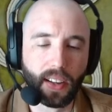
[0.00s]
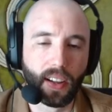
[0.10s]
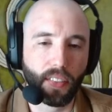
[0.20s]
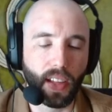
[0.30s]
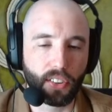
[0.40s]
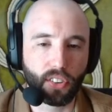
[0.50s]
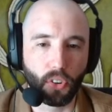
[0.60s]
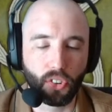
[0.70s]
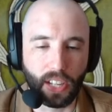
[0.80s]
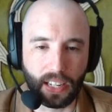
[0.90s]
that
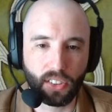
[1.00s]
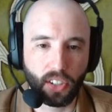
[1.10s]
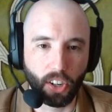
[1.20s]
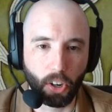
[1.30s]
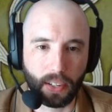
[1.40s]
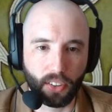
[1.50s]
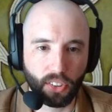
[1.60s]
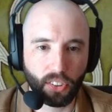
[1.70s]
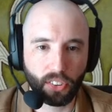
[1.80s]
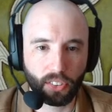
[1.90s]
shows the interior, because
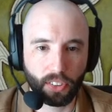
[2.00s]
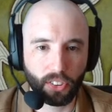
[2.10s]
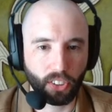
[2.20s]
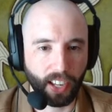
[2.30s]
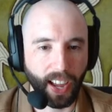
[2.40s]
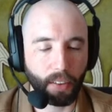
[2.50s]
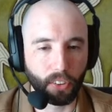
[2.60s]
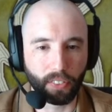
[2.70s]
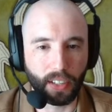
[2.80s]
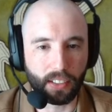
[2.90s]
this is a
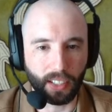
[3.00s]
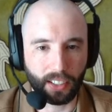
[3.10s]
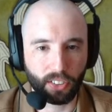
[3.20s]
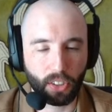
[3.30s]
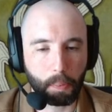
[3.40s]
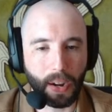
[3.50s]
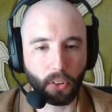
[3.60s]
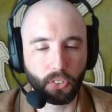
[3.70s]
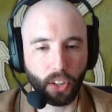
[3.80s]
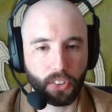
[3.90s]
cavern region. Like, it's just
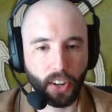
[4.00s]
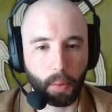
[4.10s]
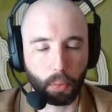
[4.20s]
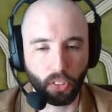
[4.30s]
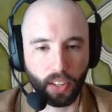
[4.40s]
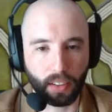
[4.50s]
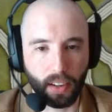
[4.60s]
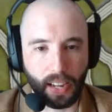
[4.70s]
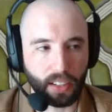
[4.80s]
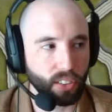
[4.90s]
mountains on top with like
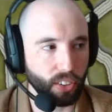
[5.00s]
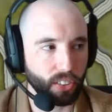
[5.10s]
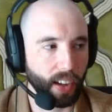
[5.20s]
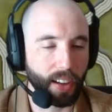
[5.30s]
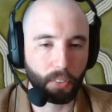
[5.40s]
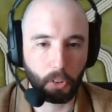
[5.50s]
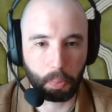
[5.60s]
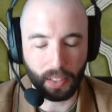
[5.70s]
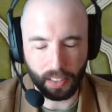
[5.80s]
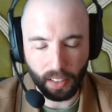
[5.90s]
endless caverns
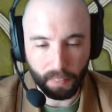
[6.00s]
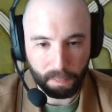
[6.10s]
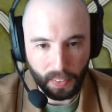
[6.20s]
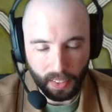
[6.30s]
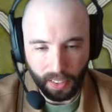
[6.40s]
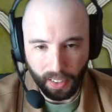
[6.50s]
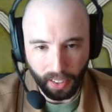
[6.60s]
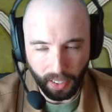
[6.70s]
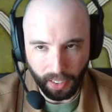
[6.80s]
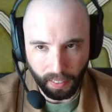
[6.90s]
beneath it.
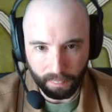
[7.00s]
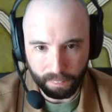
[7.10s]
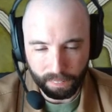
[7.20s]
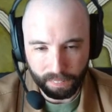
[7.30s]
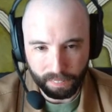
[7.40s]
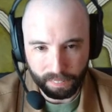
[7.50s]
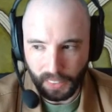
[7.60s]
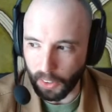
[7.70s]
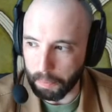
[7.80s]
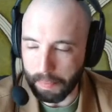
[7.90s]

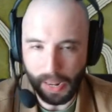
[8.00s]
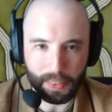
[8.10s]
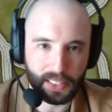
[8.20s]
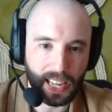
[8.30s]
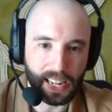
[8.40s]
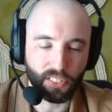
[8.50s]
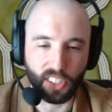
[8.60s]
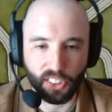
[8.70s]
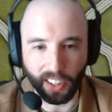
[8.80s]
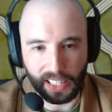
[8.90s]
You know, Mammoth Cave,
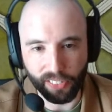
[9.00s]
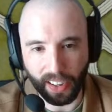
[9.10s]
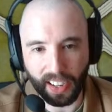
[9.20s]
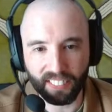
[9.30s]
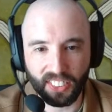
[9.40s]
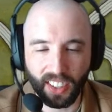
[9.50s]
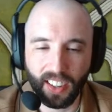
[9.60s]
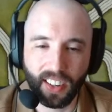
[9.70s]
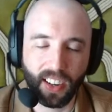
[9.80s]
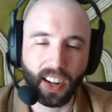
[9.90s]
Kentucky vibes.
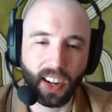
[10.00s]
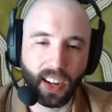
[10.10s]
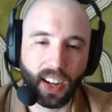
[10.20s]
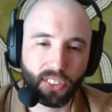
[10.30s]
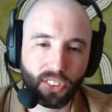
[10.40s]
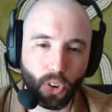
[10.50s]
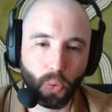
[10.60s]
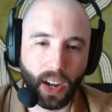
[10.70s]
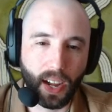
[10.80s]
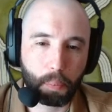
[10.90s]

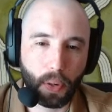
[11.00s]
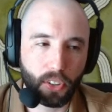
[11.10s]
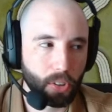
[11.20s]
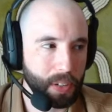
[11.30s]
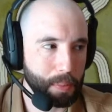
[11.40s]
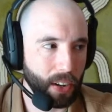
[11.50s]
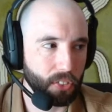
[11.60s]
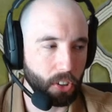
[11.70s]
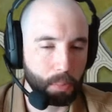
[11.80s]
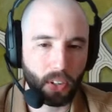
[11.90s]
So I put too many
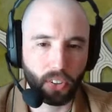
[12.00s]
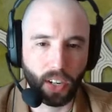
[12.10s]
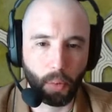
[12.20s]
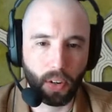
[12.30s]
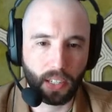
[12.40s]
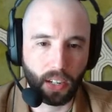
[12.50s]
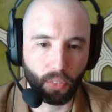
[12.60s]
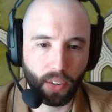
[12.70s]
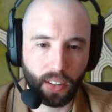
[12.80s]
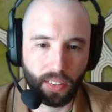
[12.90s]
mountains in the middle here. I want to
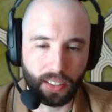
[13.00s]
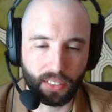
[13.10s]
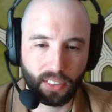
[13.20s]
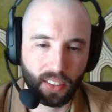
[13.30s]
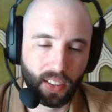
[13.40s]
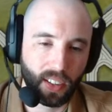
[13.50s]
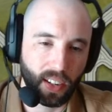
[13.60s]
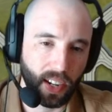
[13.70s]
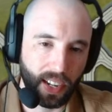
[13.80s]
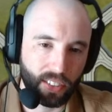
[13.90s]
get rid of these
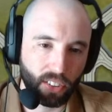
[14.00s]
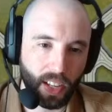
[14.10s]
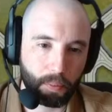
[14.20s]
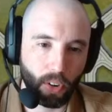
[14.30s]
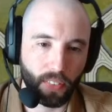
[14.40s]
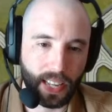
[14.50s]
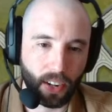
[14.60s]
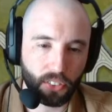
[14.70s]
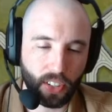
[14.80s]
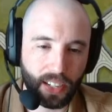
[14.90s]
and just have them around the
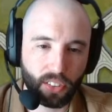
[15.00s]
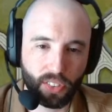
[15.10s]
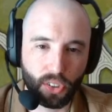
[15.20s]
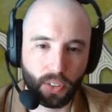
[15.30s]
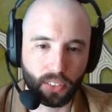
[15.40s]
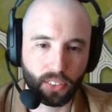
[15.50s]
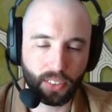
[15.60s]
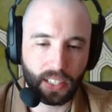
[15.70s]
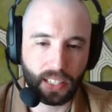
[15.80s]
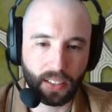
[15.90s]
outside so that you can
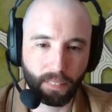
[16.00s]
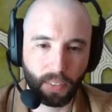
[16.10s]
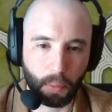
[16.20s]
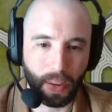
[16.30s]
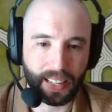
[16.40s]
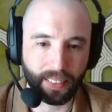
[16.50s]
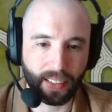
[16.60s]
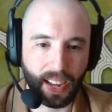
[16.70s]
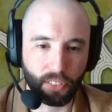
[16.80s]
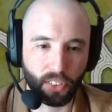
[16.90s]
see we can paint the
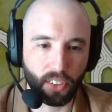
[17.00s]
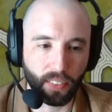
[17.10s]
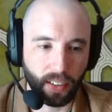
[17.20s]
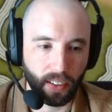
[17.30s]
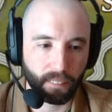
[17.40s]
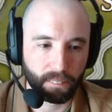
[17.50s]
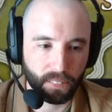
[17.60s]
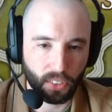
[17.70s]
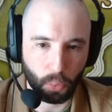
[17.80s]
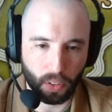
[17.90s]
caverns in there.
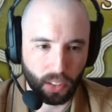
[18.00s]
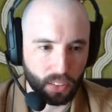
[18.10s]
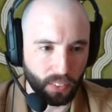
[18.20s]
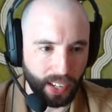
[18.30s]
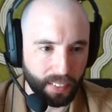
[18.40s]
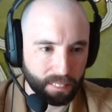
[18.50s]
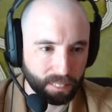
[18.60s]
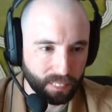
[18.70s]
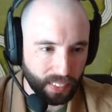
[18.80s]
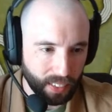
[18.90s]
So we're going to do that.
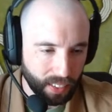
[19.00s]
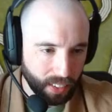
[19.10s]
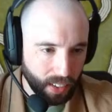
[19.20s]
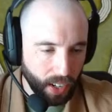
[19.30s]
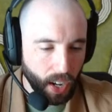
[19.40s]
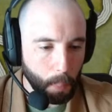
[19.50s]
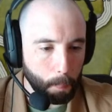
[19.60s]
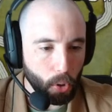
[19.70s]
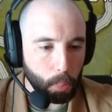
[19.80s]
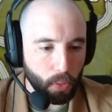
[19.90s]

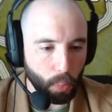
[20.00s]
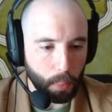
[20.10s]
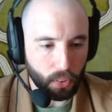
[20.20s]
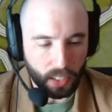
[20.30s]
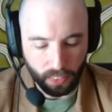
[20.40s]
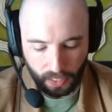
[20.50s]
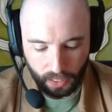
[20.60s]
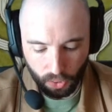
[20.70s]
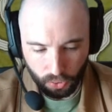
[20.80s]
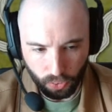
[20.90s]
Boop, the website that I
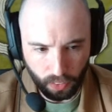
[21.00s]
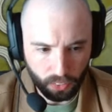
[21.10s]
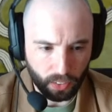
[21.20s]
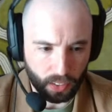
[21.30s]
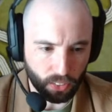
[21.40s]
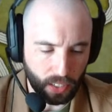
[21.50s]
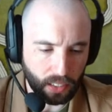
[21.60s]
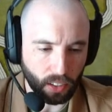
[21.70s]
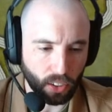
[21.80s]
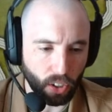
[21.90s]
use for this is
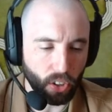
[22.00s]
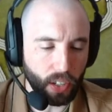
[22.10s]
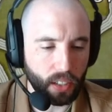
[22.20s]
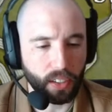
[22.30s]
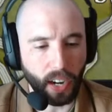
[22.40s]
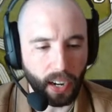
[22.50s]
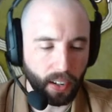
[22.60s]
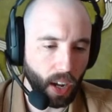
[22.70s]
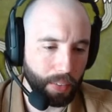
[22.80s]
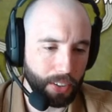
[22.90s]

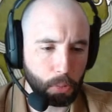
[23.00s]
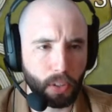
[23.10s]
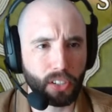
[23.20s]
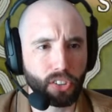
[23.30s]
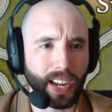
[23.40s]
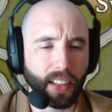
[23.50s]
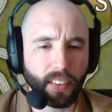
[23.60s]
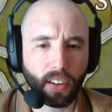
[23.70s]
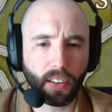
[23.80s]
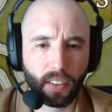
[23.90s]
inkcarnate.com. I just put it in chat there.